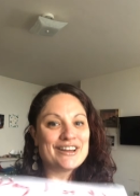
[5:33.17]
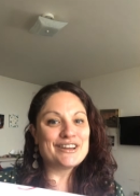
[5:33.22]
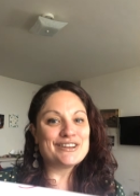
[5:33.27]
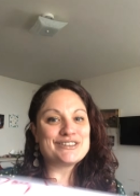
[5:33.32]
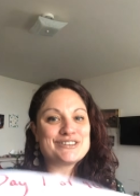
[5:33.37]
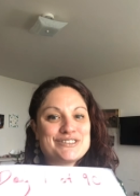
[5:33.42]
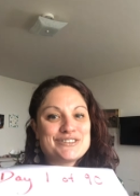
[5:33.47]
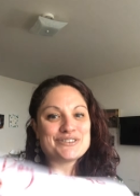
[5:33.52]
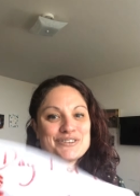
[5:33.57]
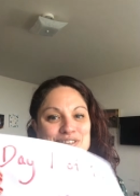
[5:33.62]

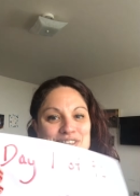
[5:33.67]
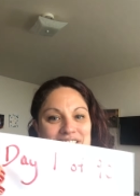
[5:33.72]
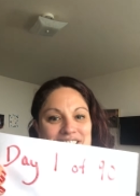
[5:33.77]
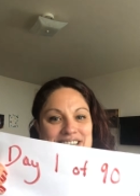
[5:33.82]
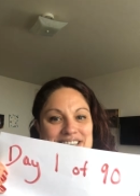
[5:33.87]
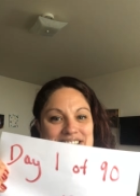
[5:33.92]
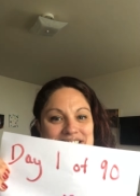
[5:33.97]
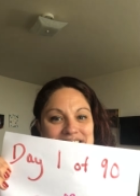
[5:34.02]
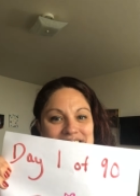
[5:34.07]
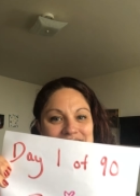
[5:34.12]
to
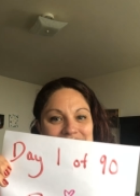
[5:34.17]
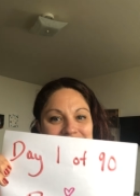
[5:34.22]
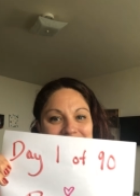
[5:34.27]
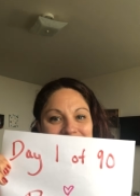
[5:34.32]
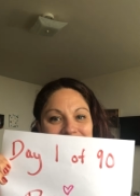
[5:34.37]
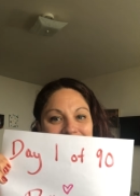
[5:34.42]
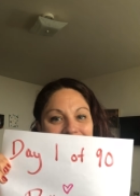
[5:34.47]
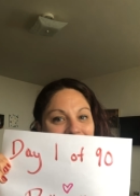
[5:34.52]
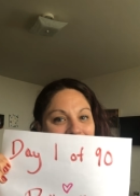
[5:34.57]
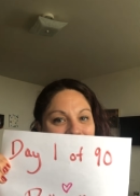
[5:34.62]
this
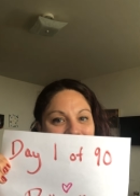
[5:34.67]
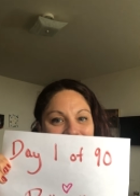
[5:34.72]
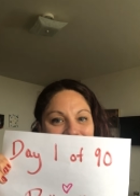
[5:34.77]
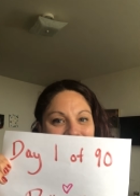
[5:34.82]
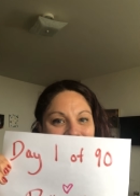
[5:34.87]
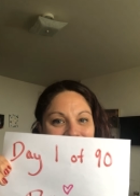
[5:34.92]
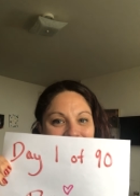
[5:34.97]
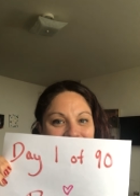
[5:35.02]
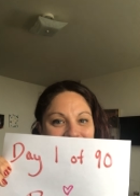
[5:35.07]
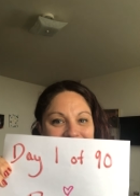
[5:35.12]
90
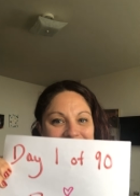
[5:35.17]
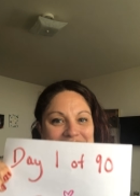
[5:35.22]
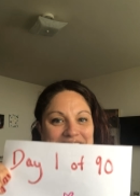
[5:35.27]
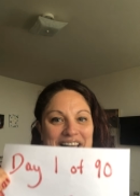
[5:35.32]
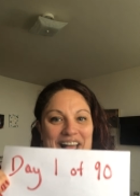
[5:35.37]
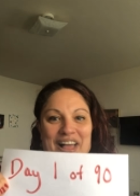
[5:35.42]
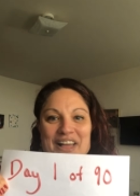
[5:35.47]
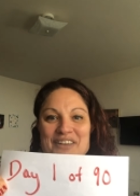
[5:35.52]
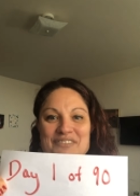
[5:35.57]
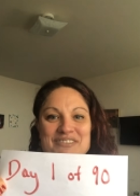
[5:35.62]
days
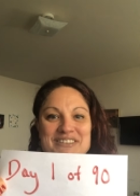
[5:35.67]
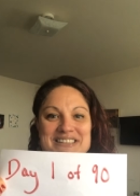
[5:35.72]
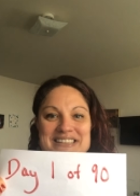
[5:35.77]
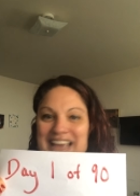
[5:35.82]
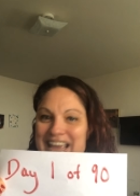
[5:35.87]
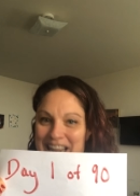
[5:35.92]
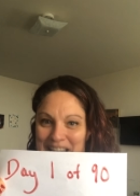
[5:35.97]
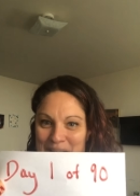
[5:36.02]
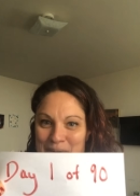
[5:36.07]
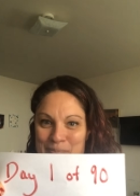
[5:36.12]
of
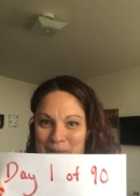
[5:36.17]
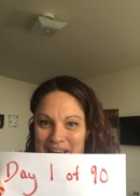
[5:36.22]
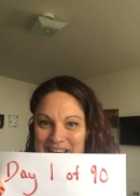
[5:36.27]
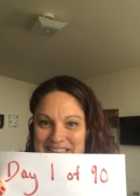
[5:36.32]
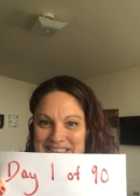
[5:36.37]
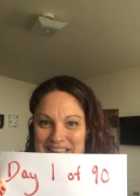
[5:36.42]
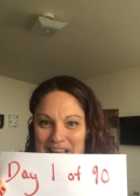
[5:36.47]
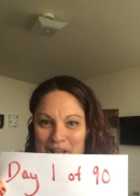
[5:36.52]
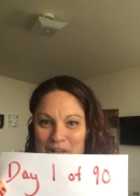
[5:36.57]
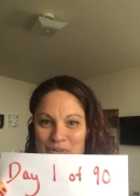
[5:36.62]
dating
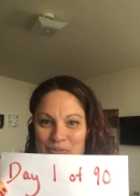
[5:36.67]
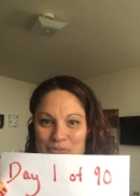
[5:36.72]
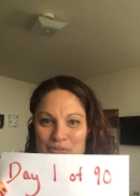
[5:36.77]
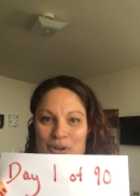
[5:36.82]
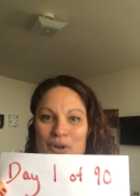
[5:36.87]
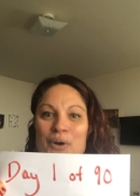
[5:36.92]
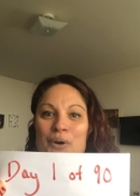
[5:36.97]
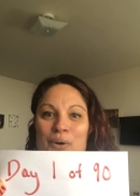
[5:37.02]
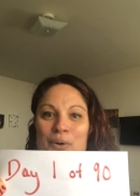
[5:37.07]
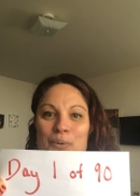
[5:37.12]
myself
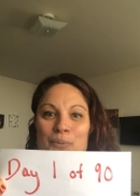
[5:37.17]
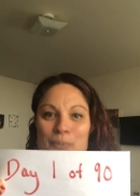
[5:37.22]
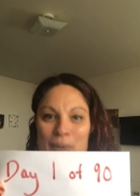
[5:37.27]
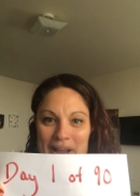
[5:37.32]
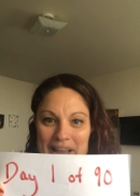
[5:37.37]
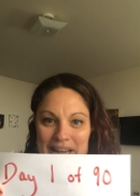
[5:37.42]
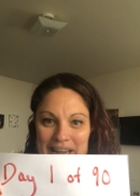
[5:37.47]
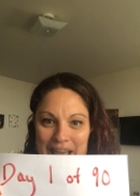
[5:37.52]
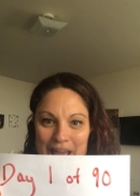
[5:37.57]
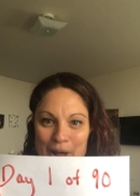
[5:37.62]

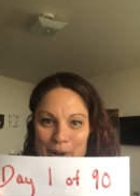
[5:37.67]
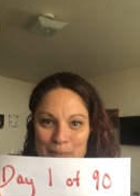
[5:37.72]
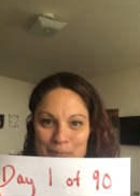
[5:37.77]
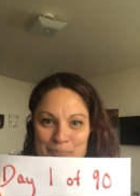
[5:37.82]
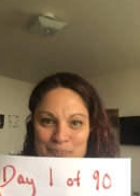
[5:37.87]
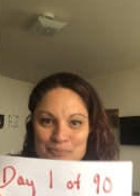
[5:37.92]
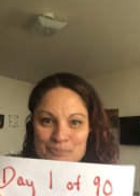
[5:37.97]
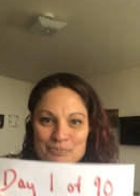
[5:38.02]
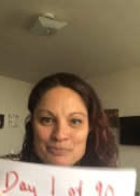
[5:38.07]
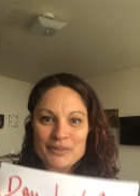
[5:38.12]
right now.
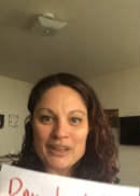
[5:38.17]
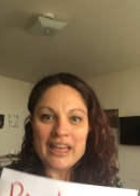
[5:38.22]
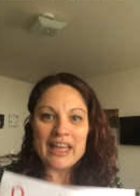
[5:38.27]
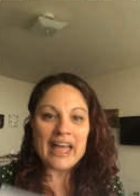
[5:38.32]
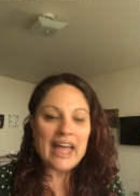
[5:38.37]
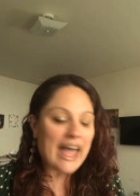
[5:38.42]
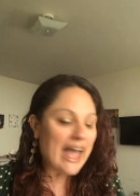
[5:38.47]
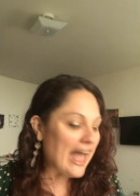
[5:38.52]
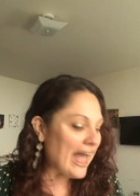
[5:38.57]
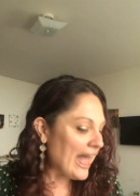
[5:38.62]

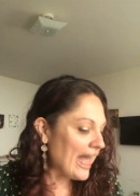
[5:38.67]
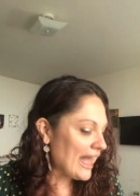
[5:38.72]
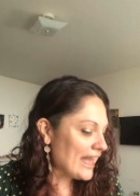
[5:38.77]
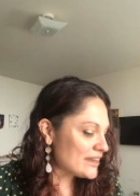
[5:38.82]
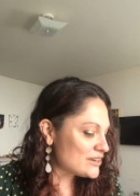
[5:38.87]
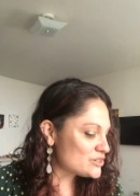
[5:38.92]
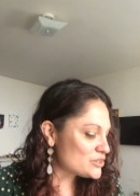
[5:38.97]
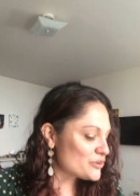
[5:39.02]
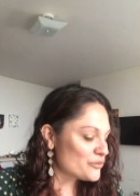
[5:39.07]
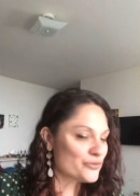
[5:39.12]

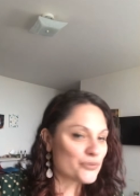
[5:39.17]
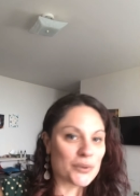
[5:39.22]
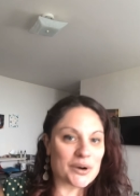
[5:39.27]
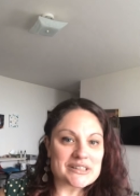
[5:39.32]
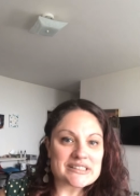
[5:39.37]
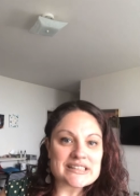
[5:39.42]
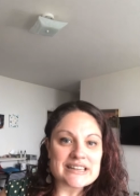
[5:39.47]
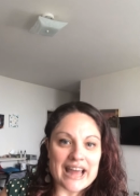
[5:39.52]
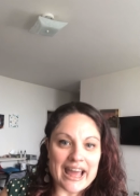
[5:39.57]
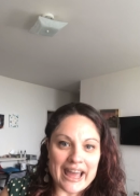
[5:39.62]
And for
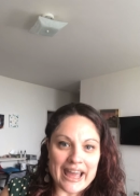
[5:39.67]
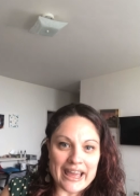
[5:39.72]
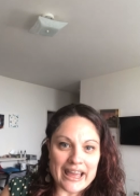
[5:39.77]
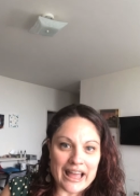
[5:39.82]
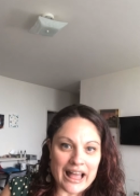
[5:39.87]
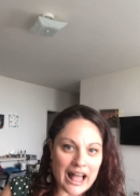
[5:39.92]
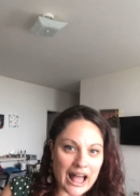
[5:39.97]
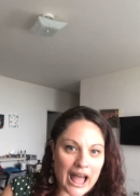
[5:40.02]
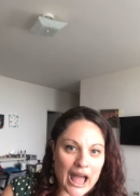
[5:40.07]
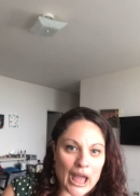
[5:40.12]
today,
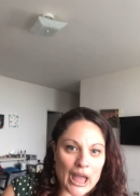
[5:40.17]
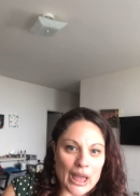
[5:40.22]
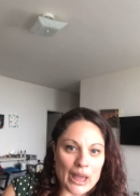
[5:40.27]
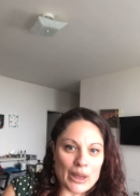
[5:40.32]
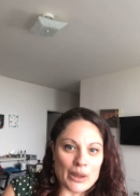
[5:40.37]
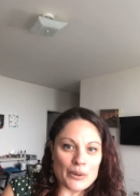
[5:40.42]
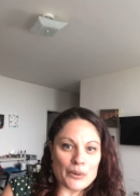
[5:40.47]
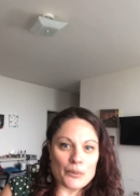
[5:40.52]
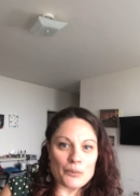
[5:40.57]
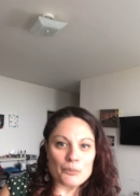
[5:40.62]

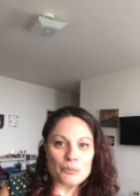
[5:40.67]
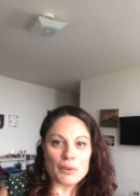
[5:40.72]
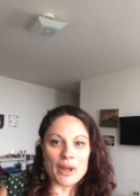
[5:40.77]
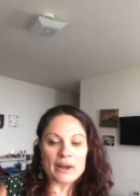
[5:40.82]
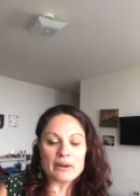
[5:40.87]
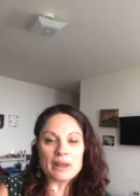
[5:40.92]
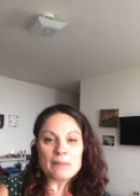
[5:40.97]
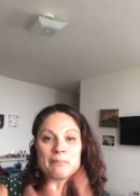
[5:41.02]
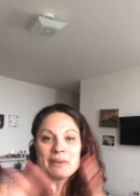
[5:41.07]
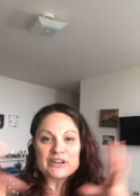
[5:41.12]
I
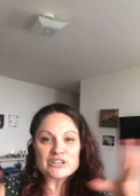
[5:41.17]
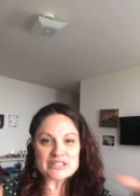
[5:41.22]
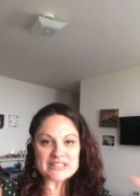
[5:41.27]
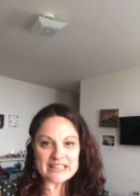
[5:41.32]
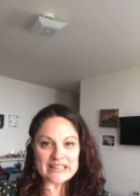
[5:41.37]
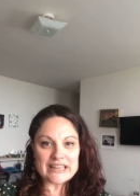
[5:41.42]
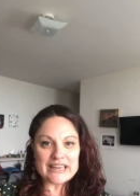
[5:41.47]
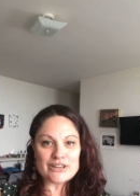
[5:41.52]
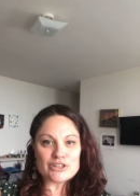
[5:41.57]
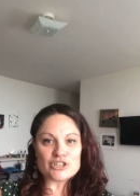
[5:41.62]
and, and
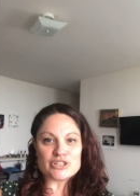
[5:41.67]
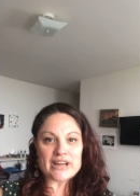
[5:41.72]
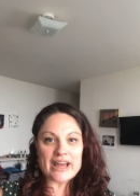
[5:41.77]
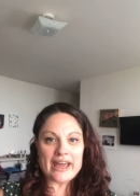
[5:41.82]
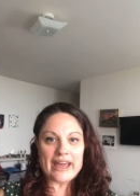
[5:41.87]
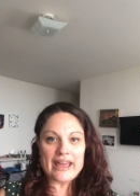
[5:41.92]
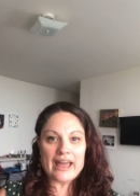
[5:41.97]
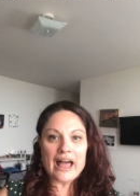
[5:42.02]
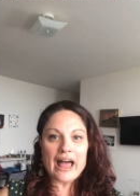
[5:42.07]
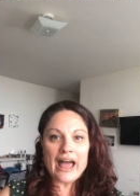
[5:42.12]
basically each
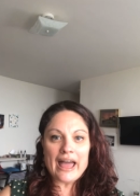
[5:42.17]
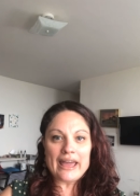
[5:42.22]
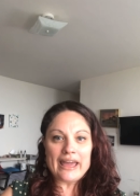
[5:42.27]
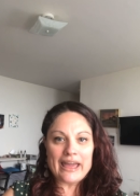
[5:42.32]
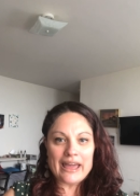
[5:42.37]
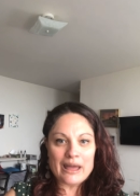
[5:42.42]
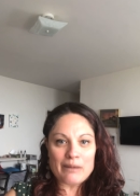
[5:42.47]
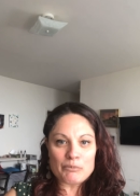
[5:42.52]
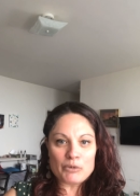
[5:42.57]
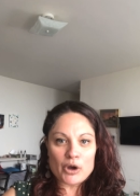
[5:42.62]
day I
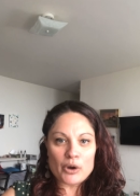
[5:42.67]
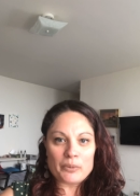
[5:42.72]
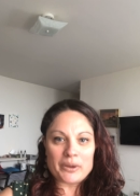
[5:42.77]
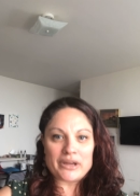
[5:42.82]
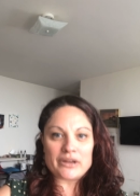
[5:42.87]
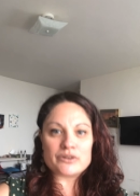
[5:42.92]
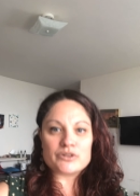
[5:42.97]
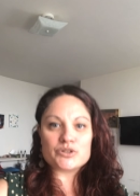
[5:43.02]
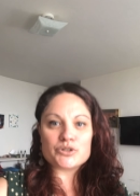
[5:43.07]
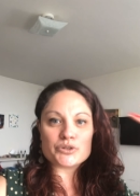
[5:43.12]
am
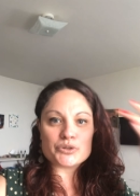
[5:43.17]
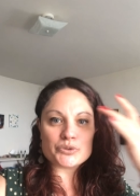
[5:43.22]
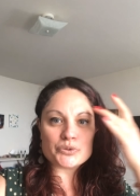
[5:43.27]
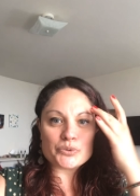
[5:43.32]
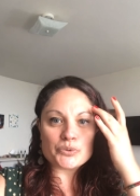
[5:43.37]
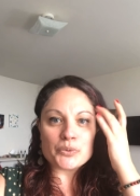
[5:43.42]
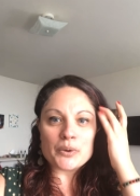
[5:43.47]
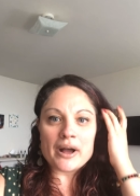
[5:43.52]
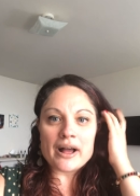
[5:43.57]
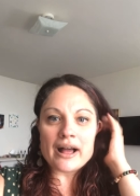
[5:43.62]
going
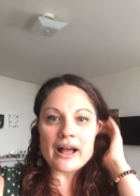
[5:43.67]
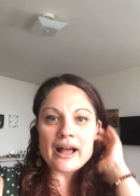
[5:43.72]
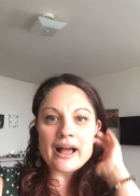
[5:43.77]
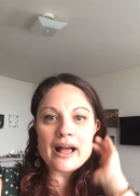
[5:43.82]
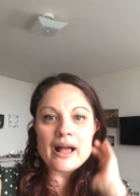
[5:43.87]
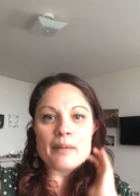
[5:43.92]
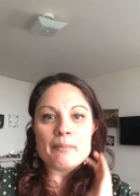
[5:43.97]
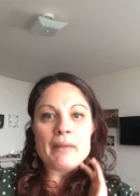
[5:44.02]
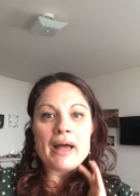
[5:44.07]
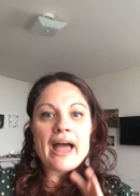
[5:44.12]
to
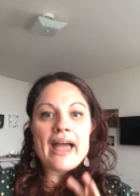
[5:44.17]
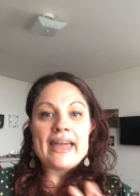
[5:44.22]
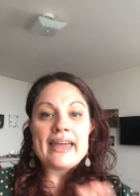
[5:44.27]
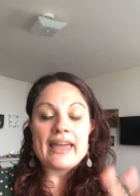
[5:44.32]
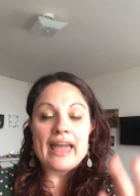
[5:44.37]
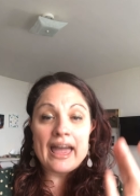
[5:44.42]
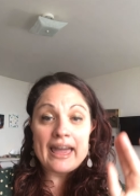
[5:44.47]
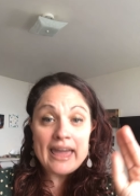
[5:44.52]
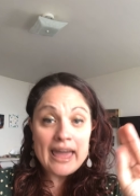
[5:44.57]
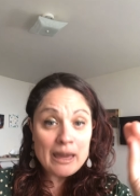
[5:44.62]
um, I,
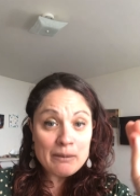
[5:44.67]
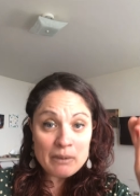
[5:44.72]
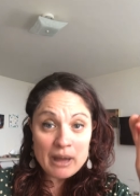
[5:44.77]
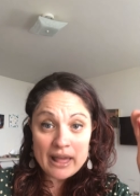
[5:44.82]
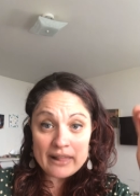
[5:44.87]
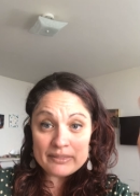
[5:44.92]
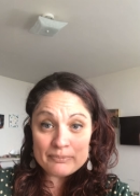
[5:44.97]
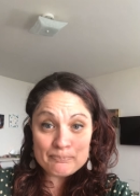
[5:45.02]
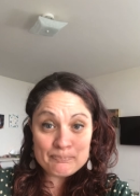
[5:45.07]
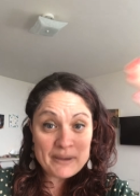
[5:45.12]
I came
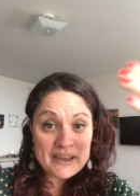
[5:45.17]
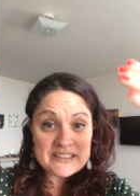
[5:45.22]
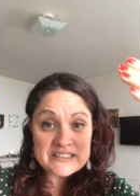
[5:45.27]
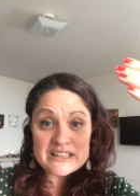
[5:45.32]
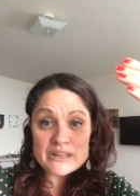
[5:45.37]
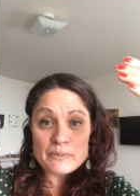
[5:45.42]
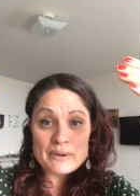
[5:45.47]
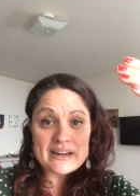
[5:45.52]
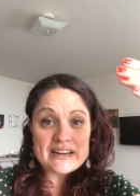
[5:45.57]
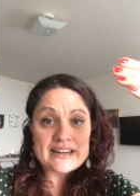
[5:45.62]
I
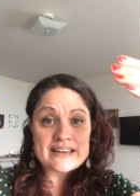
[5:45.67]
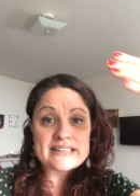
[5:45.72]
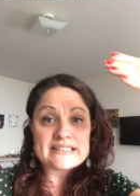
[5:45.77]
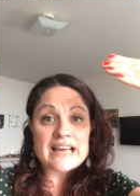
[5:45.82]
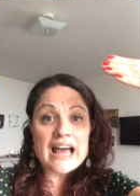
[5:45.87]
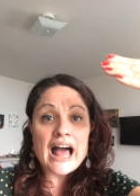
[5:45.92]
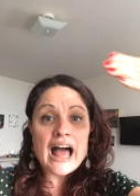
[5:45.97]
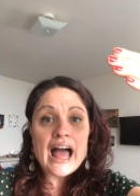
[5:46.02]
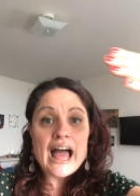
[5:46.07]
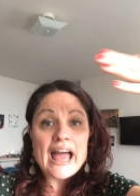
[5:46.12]
basically what I did is
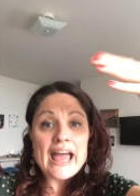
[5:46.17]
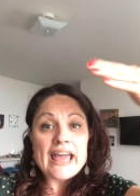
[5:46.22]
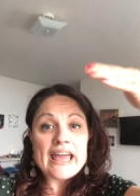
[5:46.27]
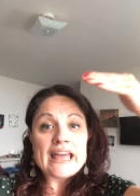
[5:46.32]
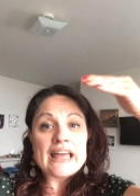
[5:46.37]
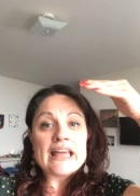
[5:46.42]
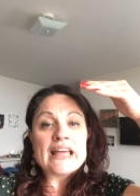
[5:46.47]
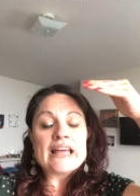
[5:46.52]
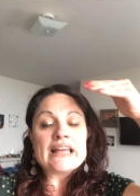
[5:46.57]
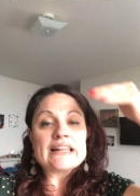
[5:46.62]

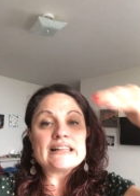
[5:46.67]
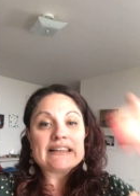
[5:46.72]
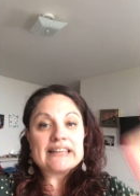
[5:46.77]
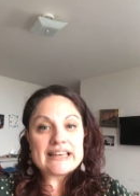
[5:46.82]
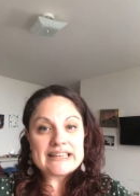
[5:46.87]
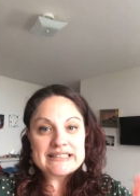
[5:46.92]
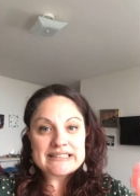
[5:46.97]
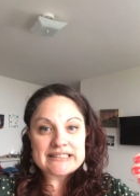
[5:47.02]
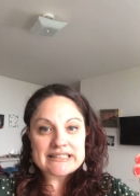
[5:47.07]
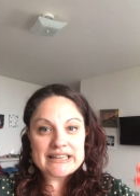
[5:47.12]
I
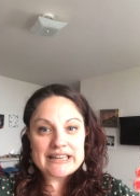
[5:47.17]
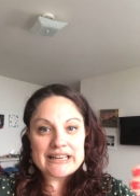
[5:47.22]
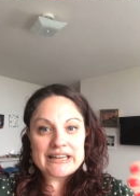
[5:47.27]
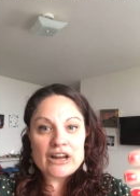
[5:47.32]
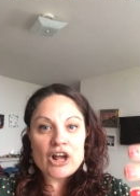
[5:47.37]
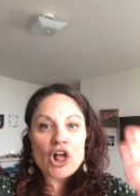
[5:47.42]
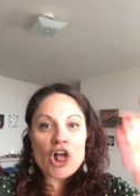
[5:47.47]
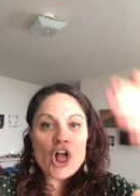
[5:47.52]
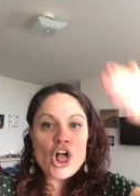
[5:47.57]
listed